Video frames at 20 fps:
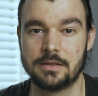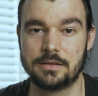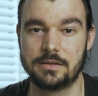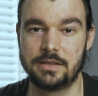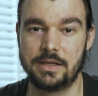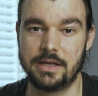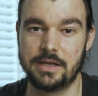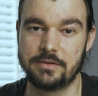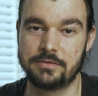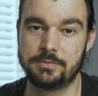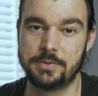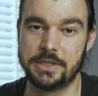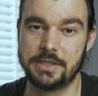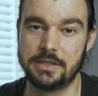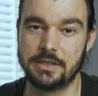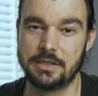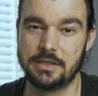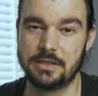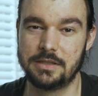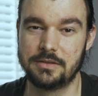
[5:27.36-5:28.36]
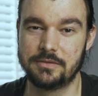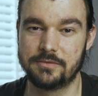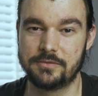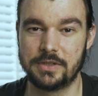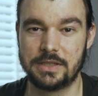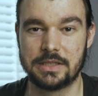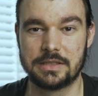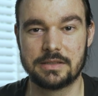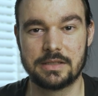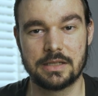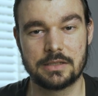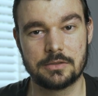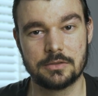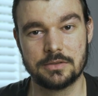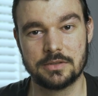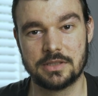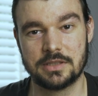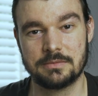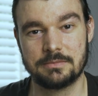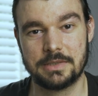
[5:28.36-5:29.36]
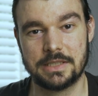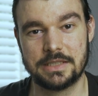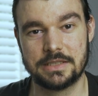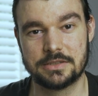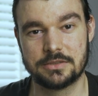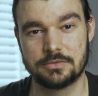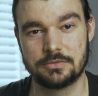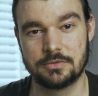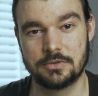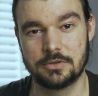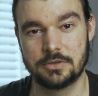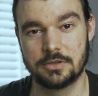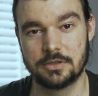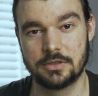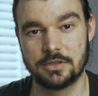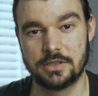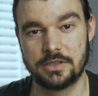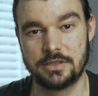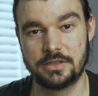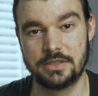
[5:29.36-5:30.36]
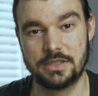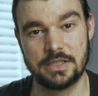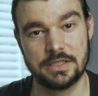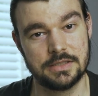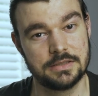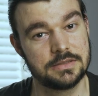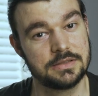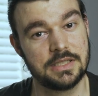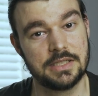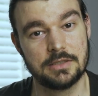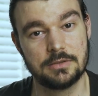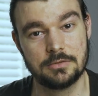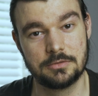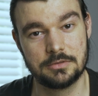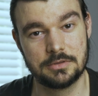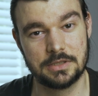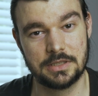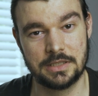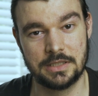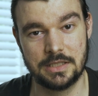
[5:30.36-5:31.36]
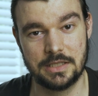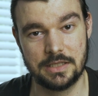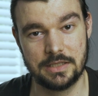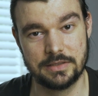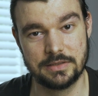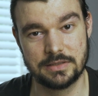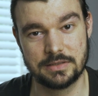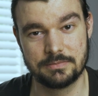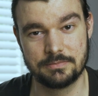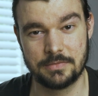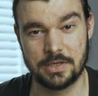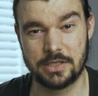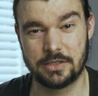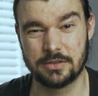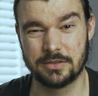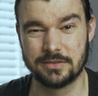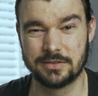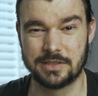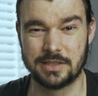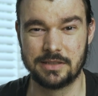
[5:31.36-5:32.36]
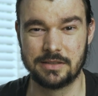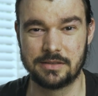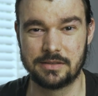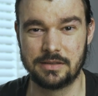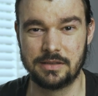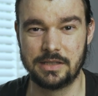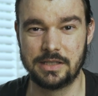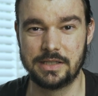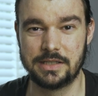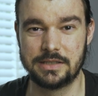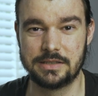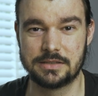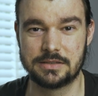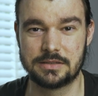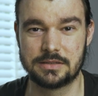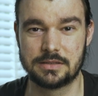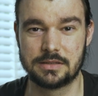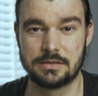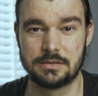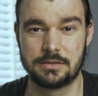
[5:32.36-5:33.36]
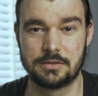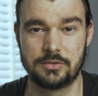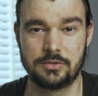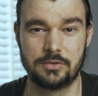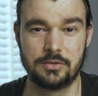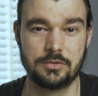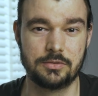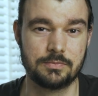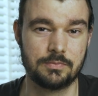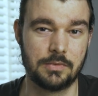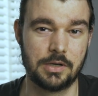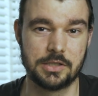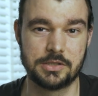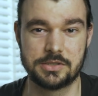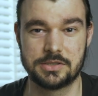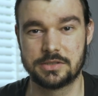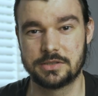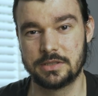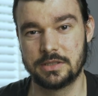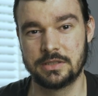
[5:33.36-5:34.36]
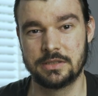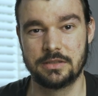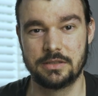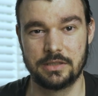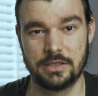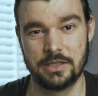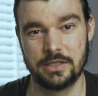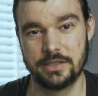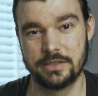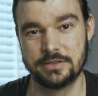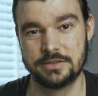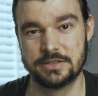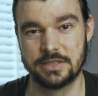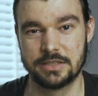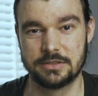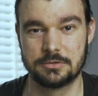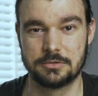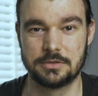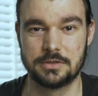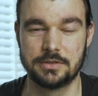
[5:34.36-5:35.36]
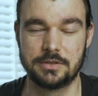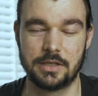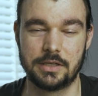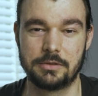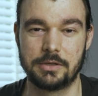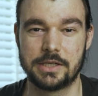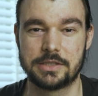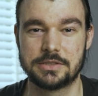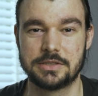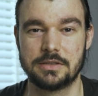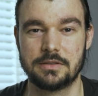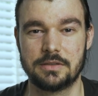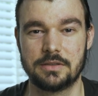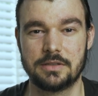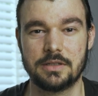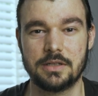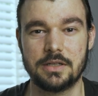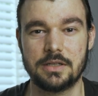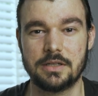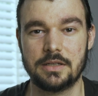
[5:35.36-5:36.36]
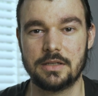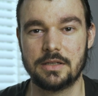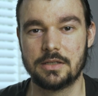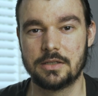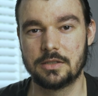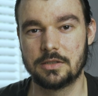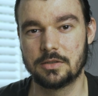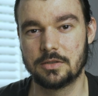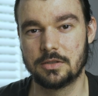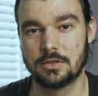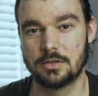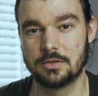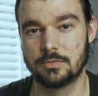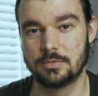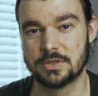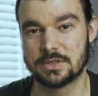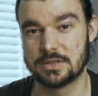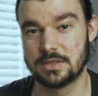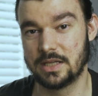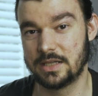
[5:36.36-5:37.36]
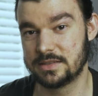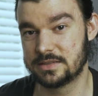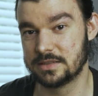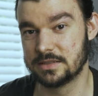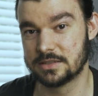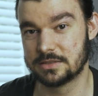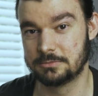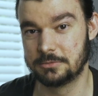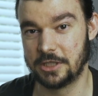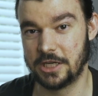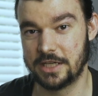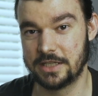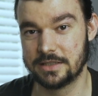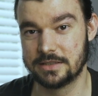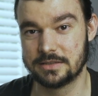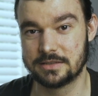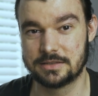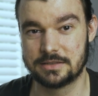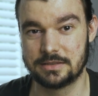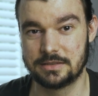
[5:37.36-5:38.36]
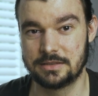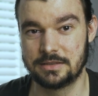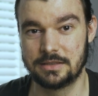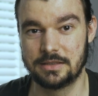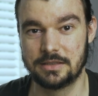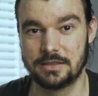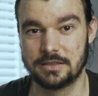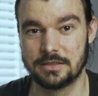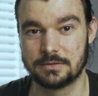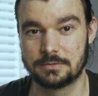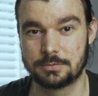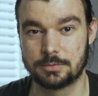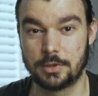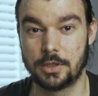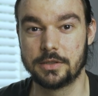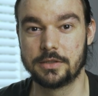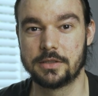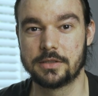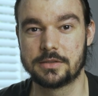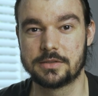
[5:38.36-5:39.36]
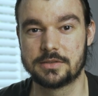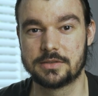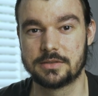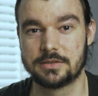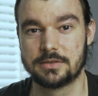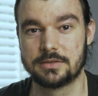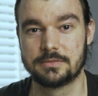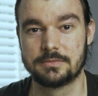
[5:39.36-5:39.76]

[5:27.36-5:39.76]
They have been filling their content base for years now, and my content lays too much in a general direction or with licensed brands and products.